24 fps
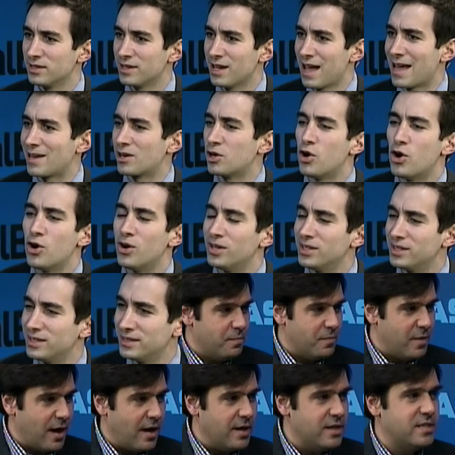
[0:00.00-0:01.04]
at all?
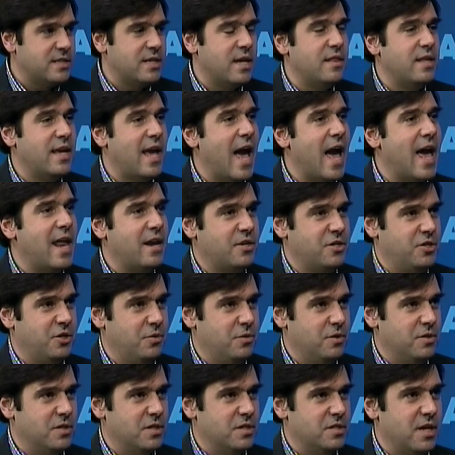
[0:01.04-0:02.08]
I'd say the
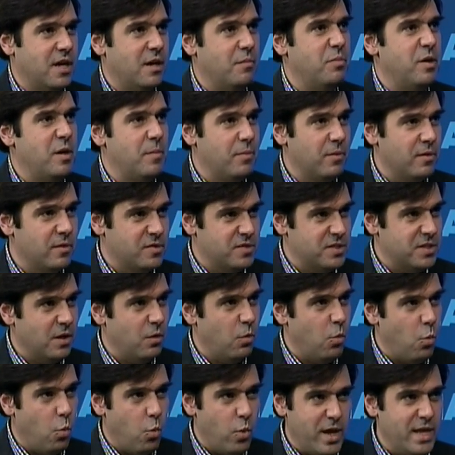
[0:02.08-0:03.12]
attitude is the same. People are still
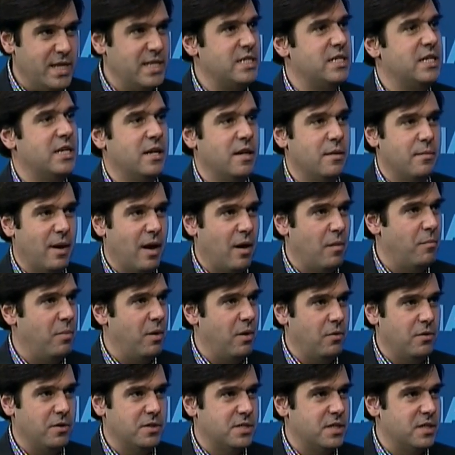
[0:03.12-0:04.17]
whinging about
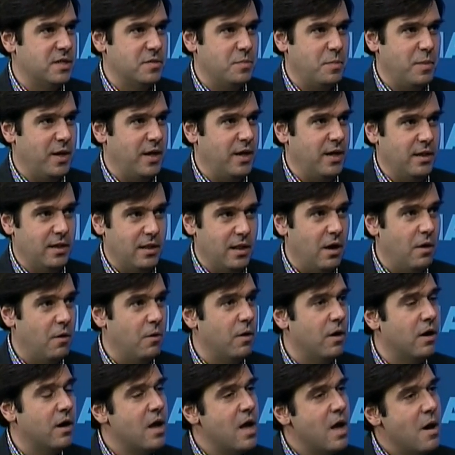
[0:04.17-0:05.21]
bonuses being
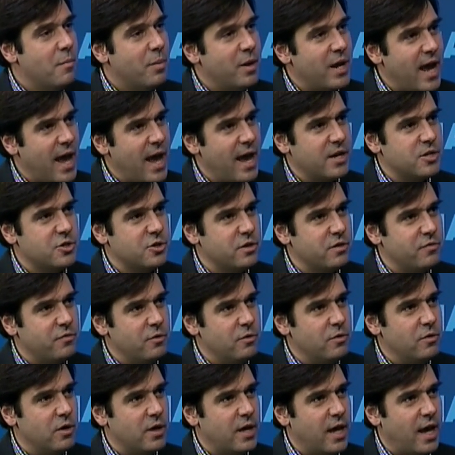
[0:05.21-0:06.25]
lower. But actually, if you
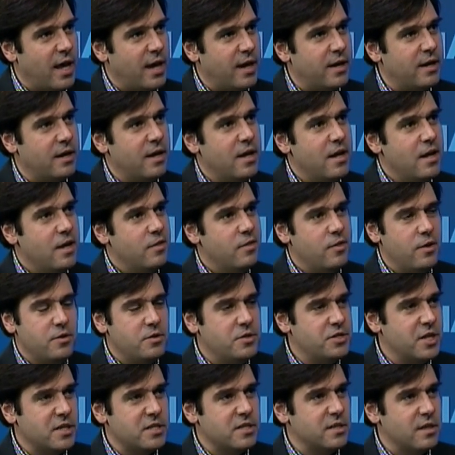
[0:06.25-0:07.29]
look at it, they're
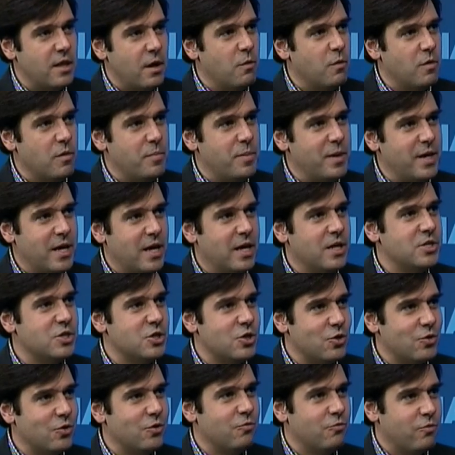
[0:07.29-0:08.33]
just lower because
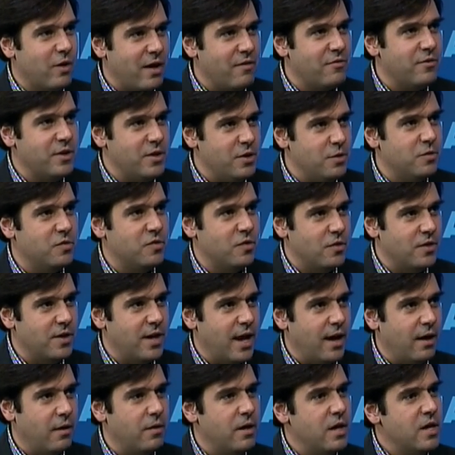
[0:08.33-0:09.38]
er, revenues are
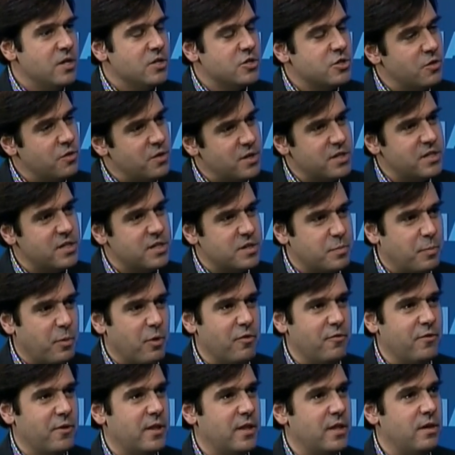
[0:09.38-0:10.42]
down. Right. So this is
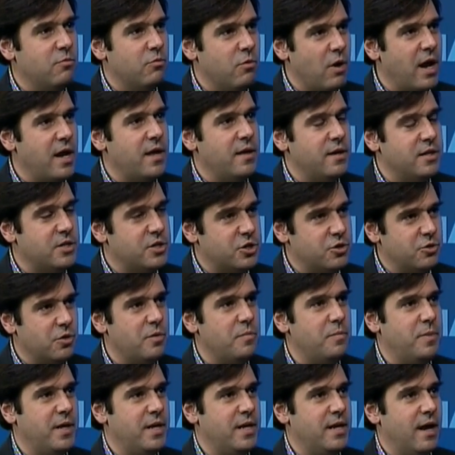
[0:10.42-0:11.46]
perfectly right. It
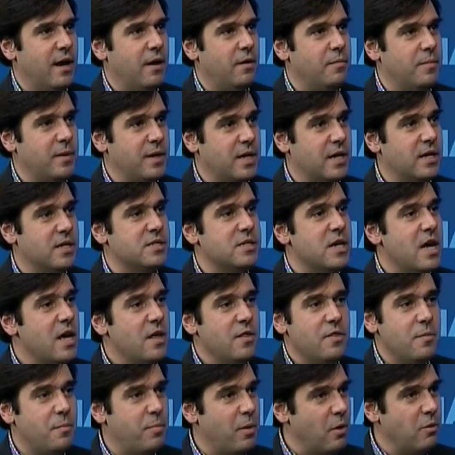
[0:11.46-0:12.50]
should be down because
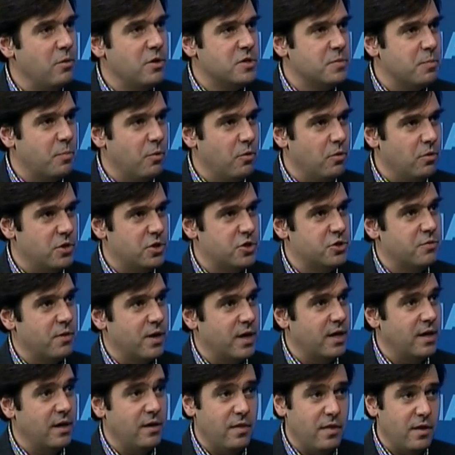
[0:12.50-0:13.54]
the bonus pool is
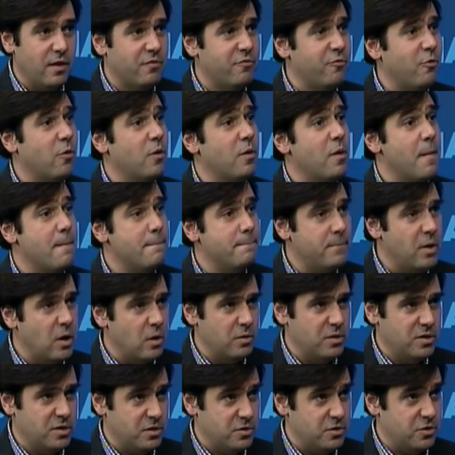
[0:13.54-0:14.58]
shrinking, therefore
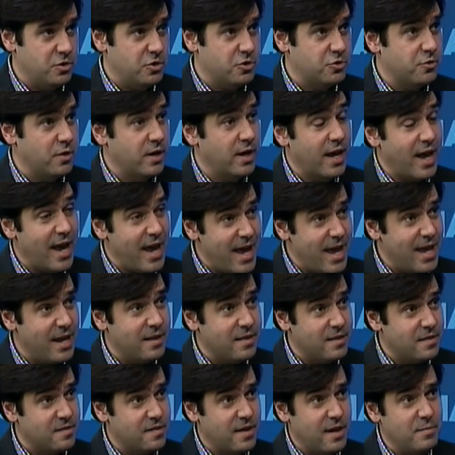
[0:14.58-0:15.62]
bonuses should shrink. And
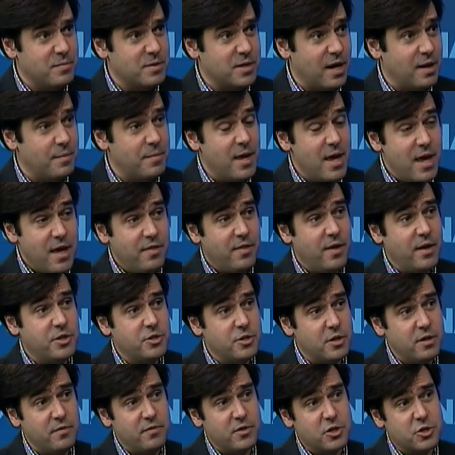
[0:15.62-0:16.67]
at the same time, they
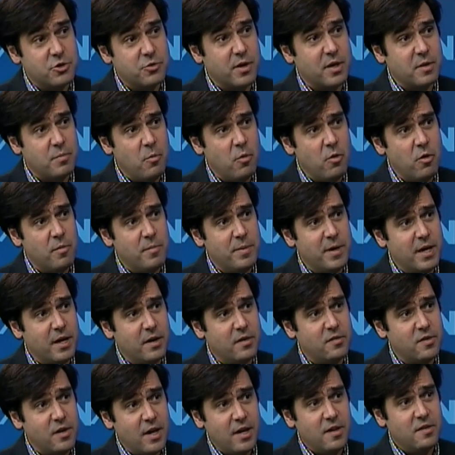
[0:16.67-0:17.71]
should even shrink more
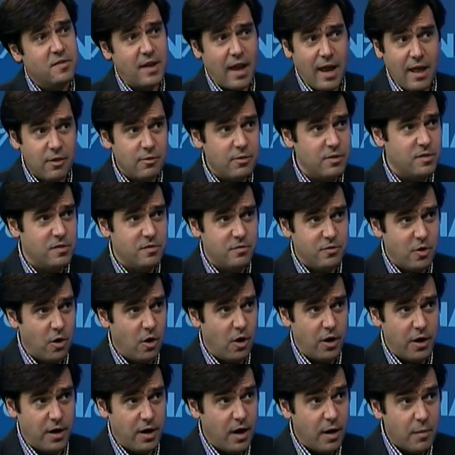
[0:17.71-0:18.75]
because salaries have
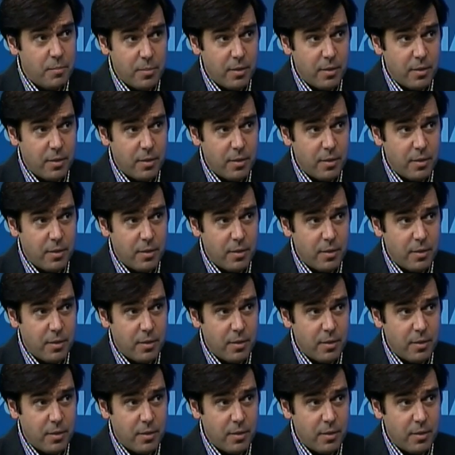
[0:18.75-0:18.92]
gone up.